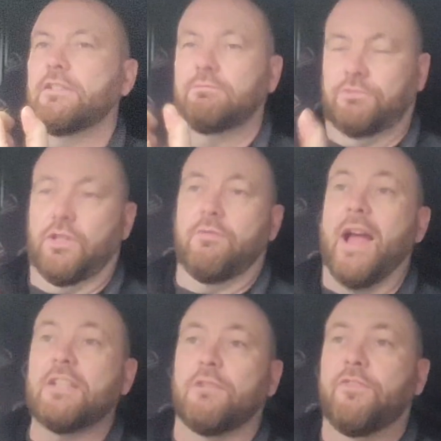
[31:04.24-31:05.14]
So the
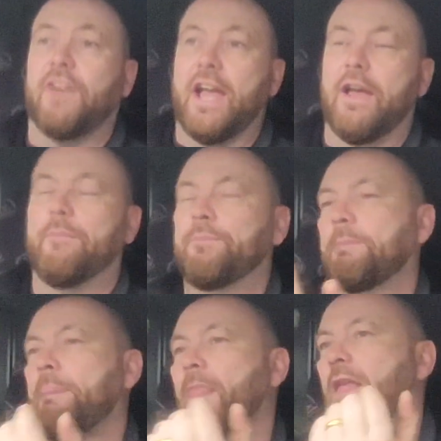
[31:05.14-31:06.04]
rag's on fire.
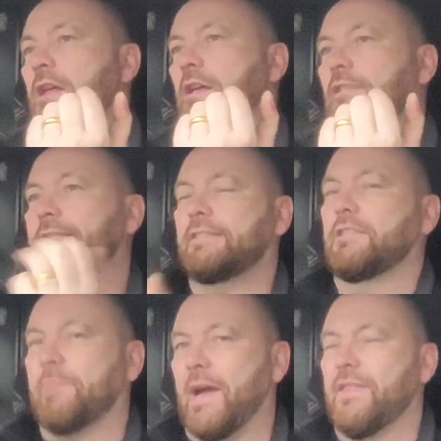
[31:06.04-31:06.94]

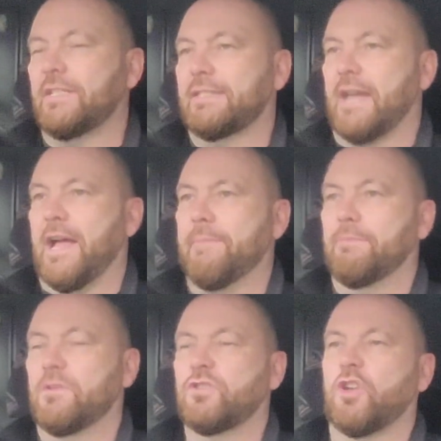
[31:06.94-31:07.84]
Sister by this time
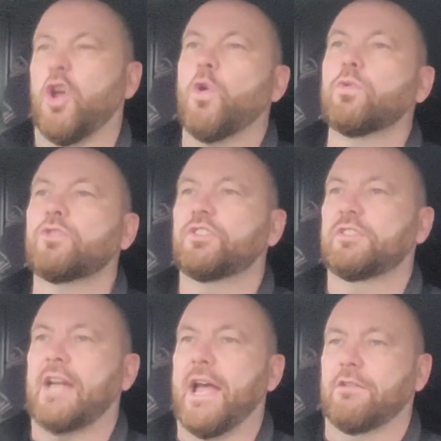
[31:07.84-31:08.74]
has got old
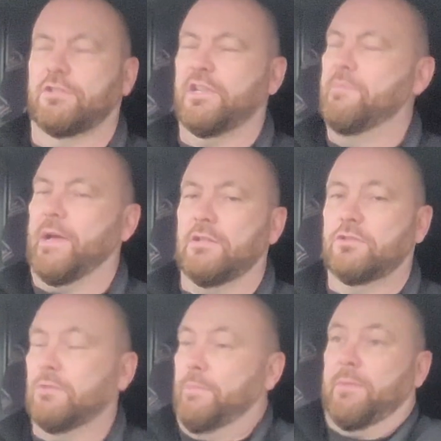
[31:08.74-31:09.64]
style seatbelts.
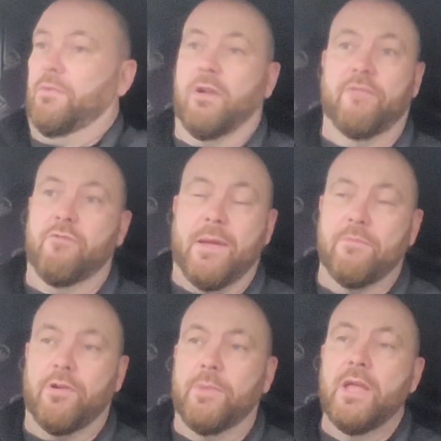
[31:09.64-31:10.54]
Some people won't even
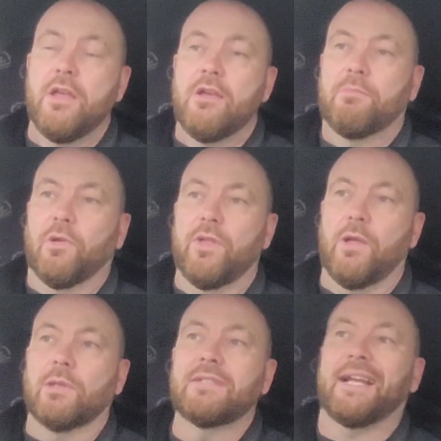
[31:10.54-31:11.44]
remember them, but the
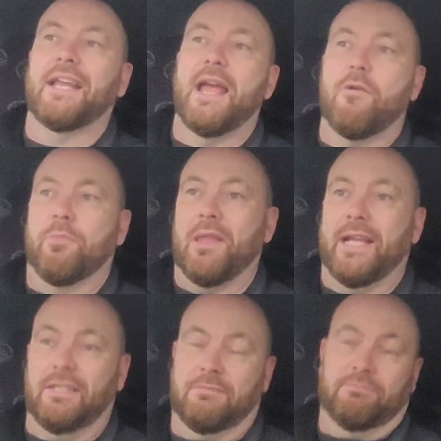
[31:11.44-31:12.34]
one's like an
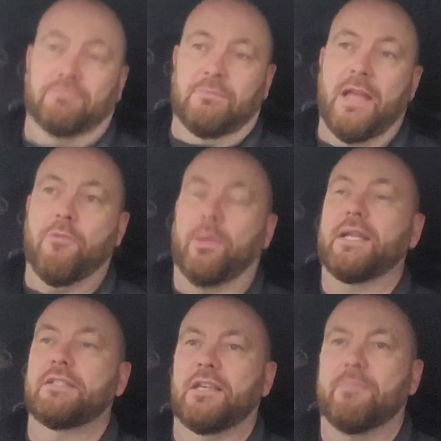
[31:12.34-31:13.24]
aeroplane
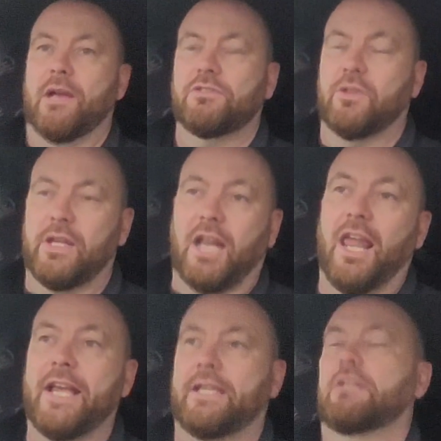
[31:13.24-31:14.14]
seatbelt. So they
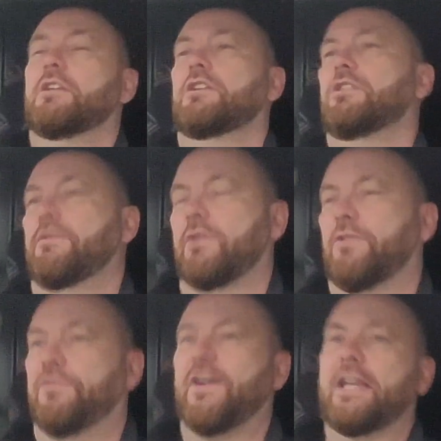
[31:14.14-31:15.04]
click, you've got to
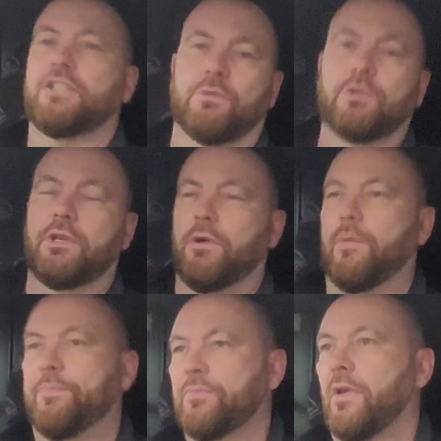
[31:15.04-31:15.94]
fight to undo
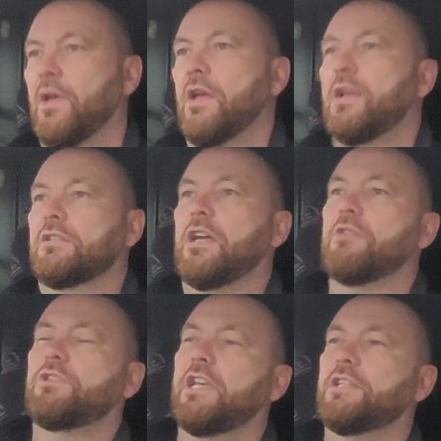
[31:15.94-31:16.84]
them. So
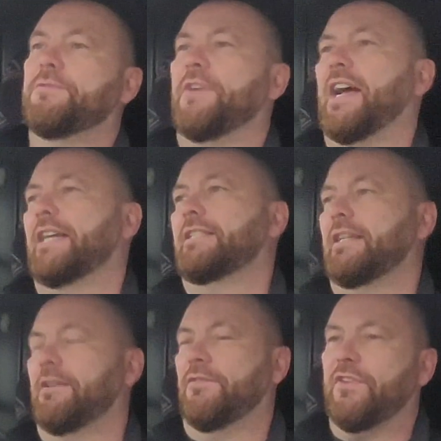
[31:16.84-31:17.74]
she's
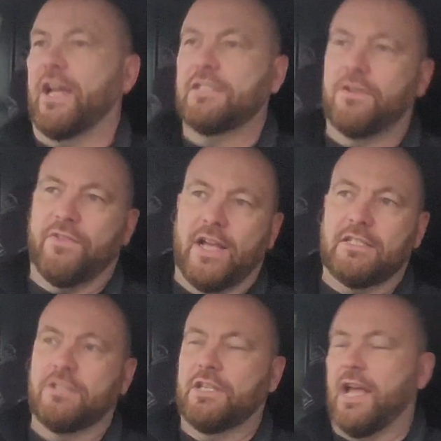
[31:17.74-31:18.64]
fighting and fighting and
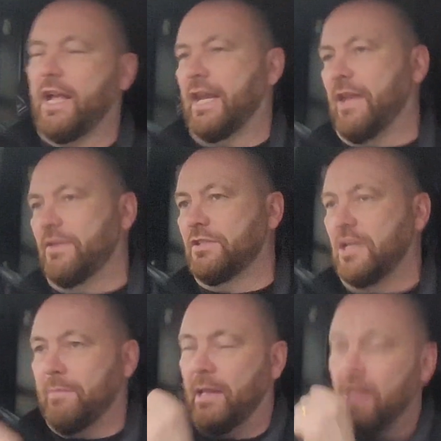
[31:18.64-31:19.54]
fighting. She can't get out of the
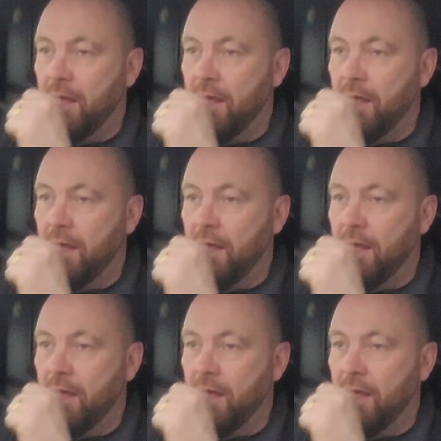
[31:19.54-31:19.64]
seatbelt.